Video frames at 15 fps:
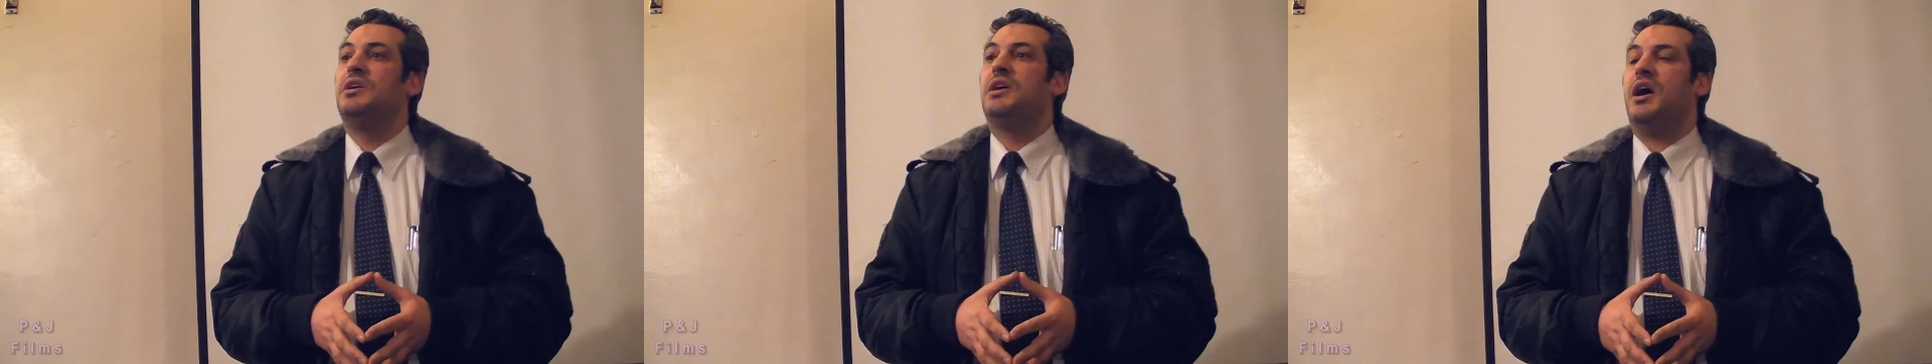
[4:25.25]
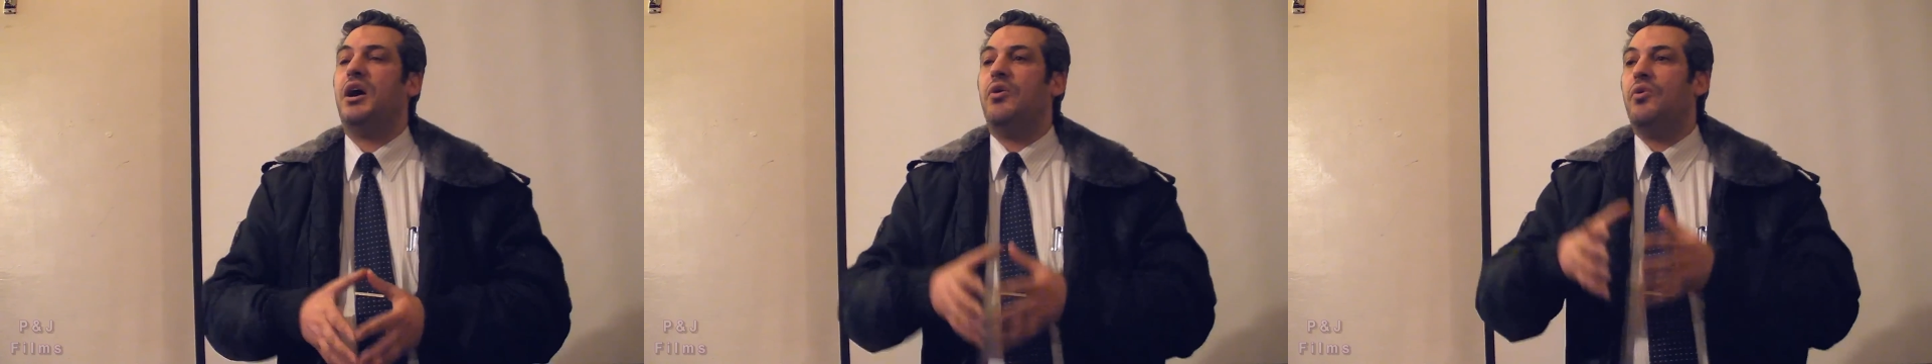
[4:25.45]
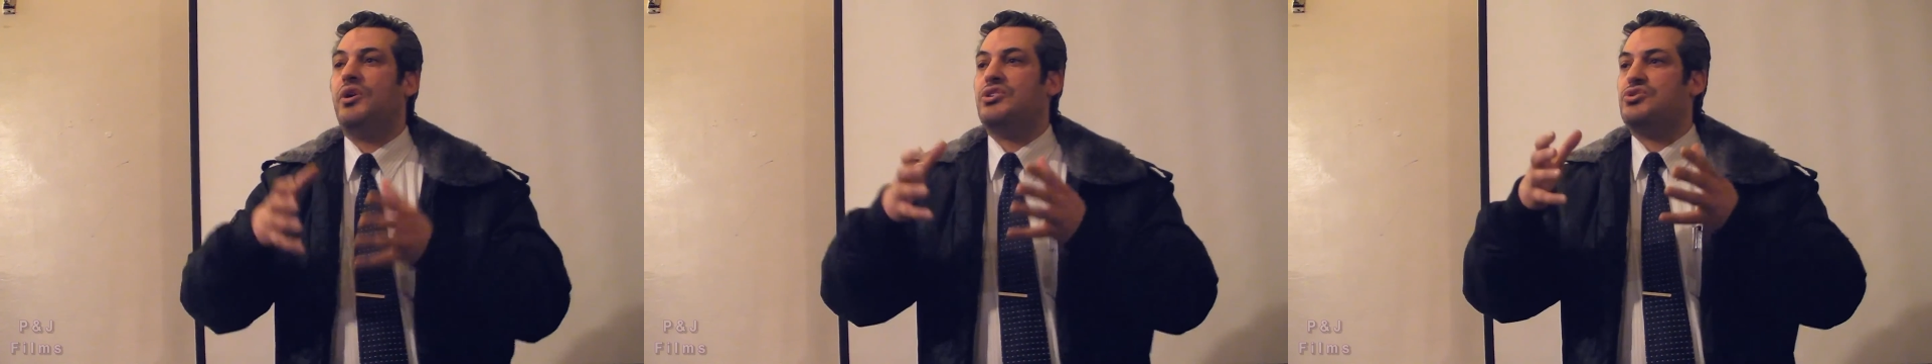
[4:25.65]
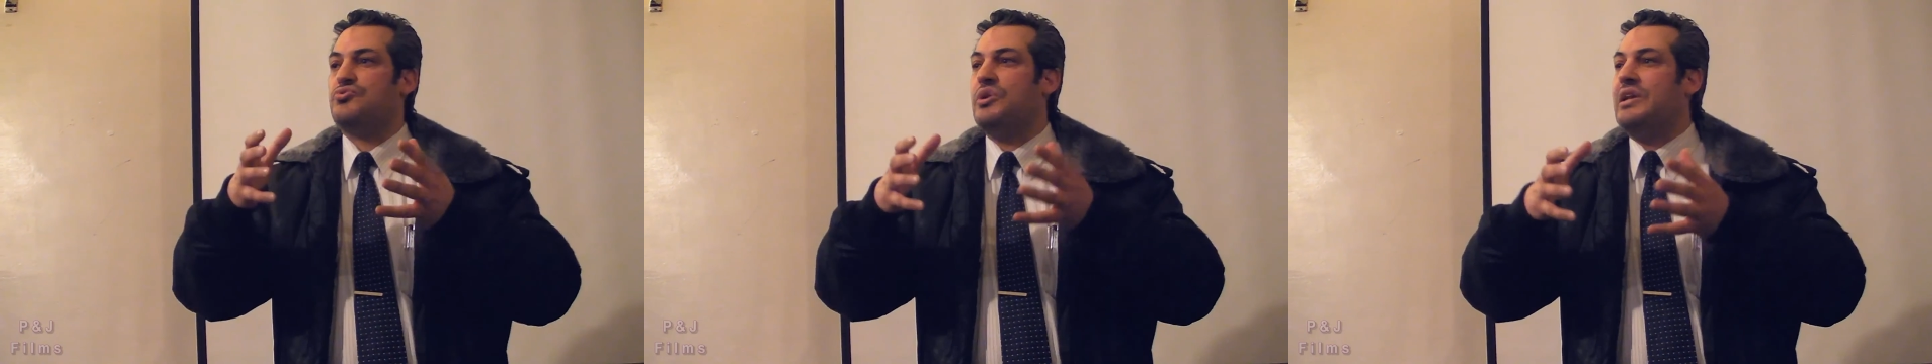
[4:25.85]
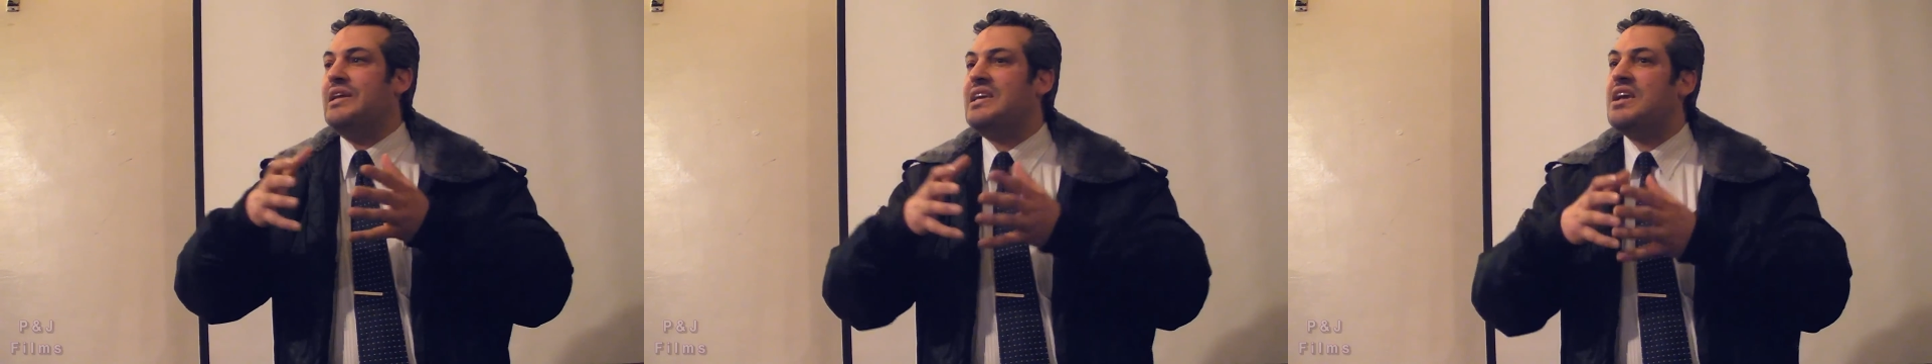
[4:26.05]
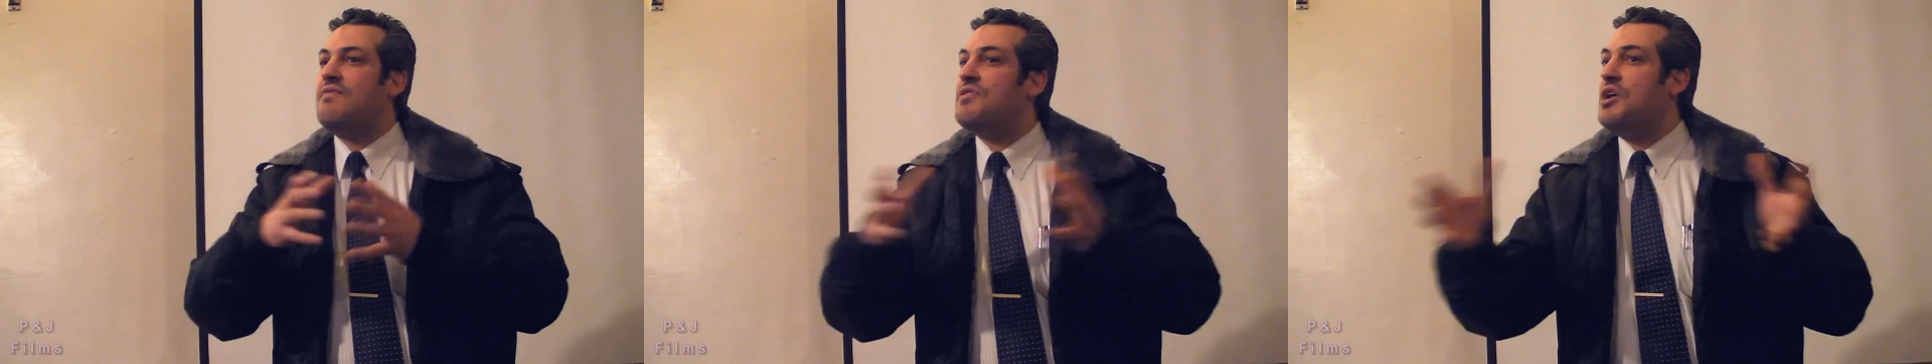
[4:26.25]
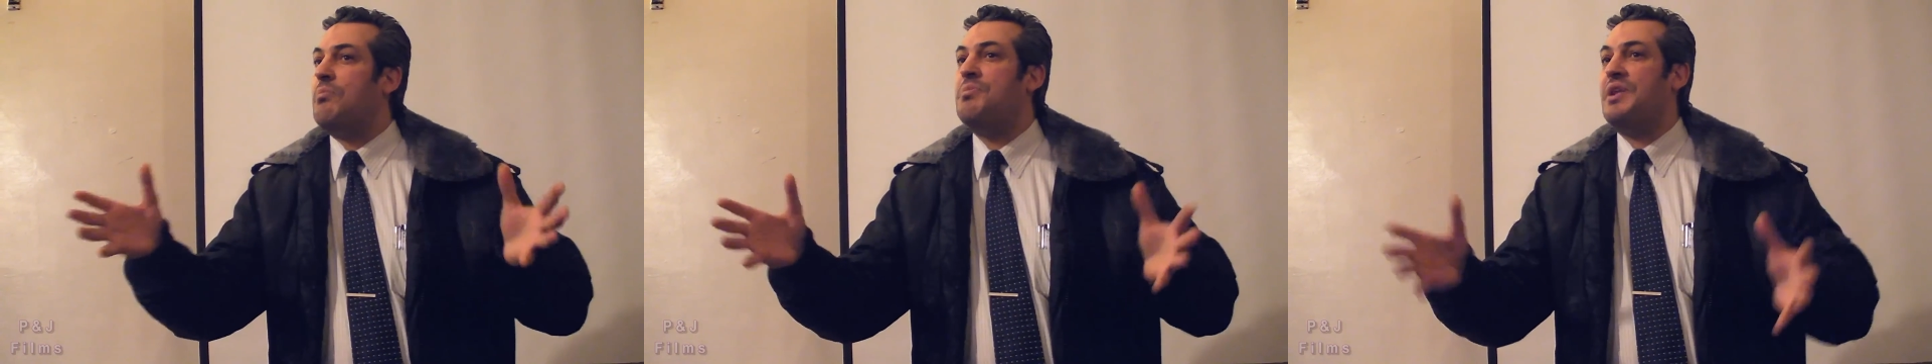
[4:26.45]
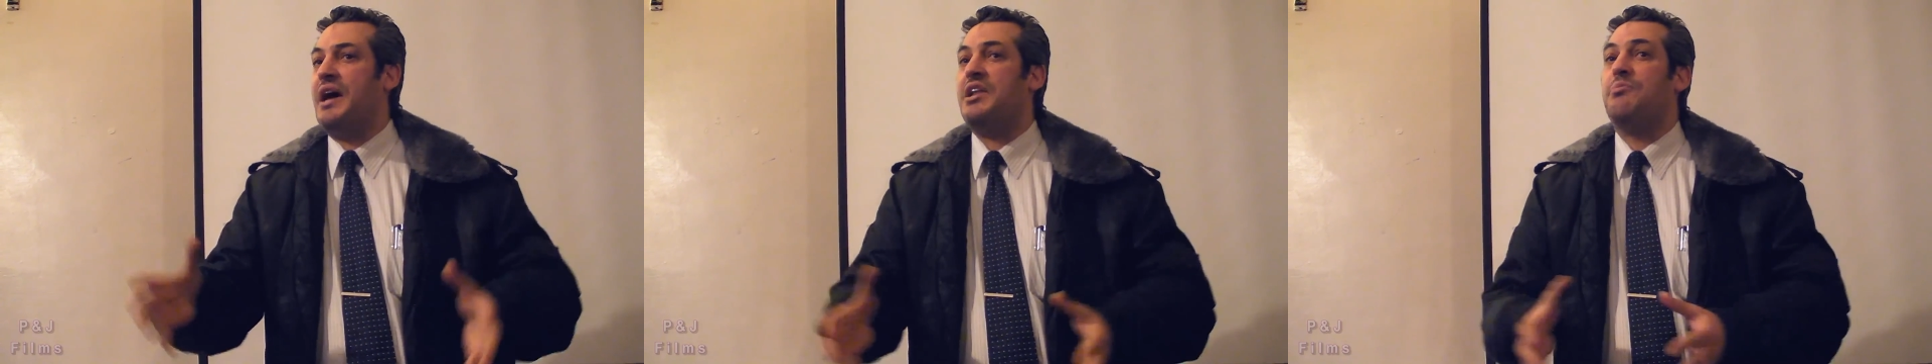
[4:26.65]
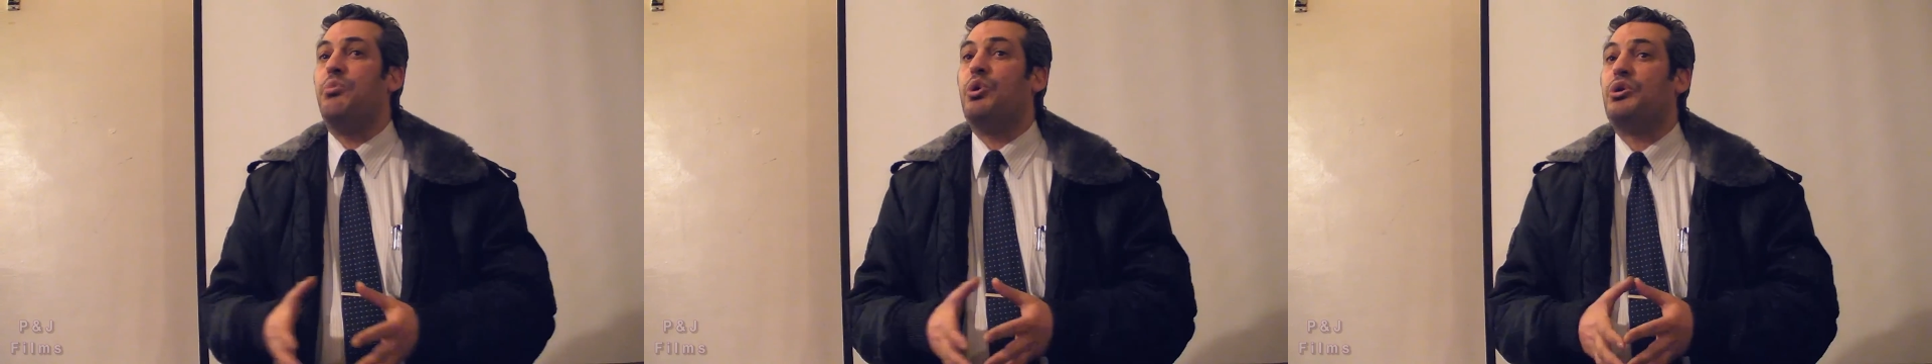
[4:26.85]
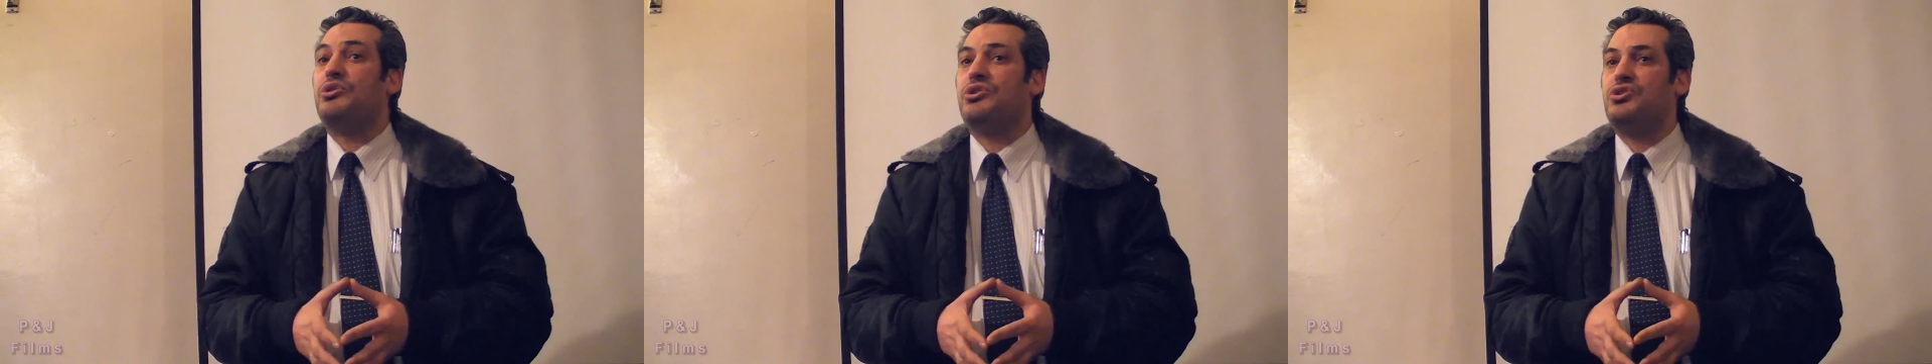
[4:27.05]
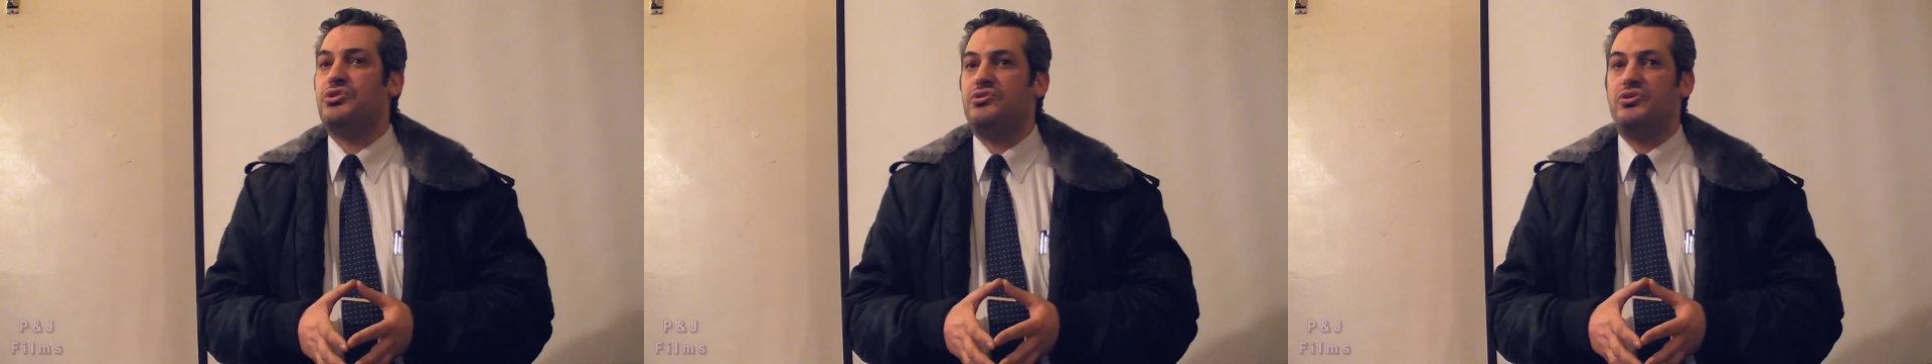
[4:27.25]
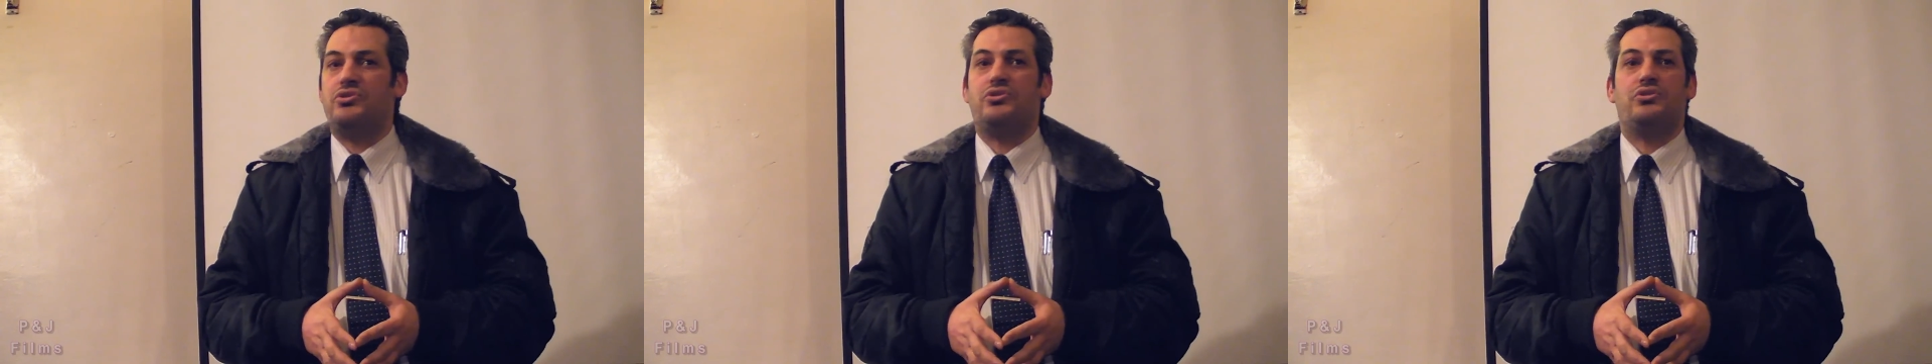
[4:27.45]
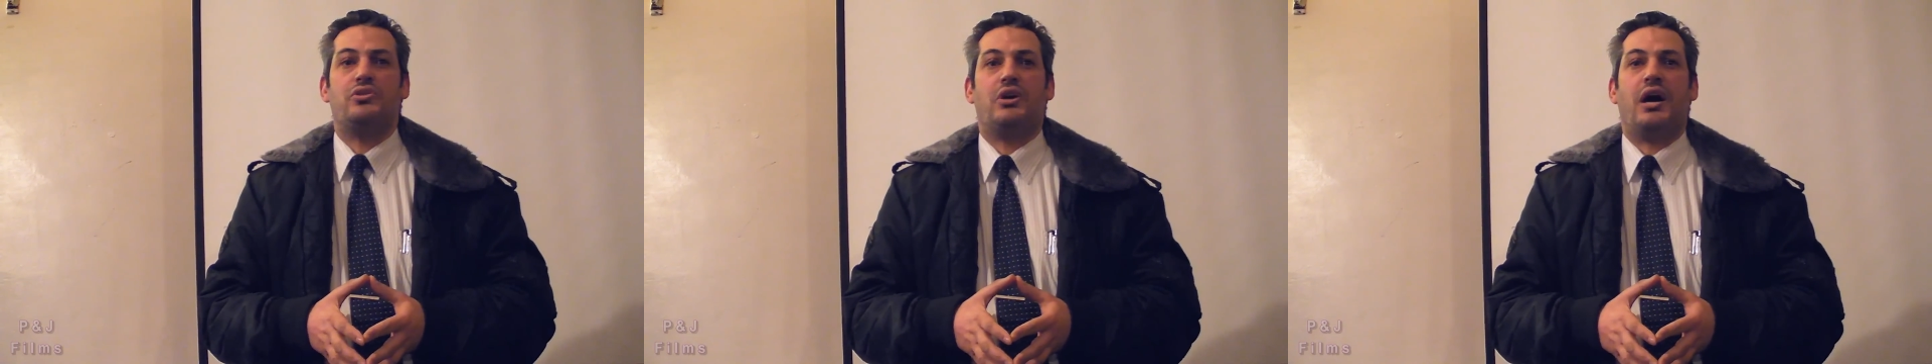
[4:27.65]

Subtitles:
I was really given up in any politicians.